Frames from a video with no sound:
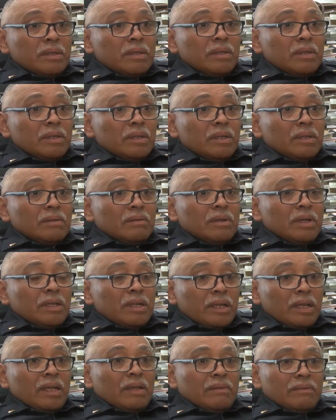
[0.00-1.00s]
Uh, and
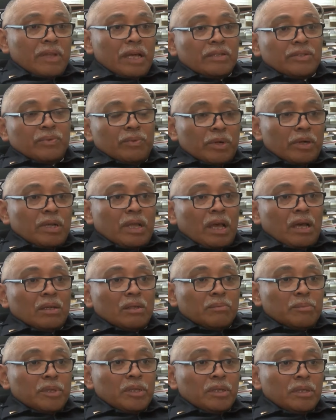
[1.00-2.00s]
again, that's where
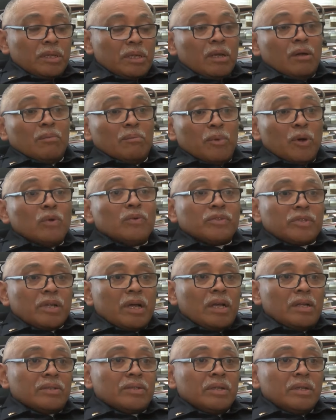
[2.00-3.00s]
accountability on both
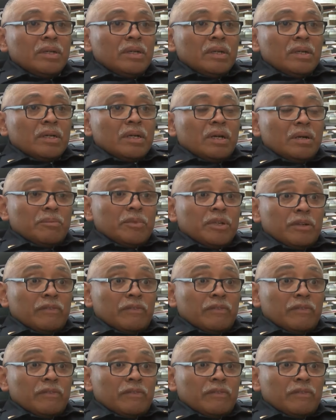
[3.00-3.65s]
sides come in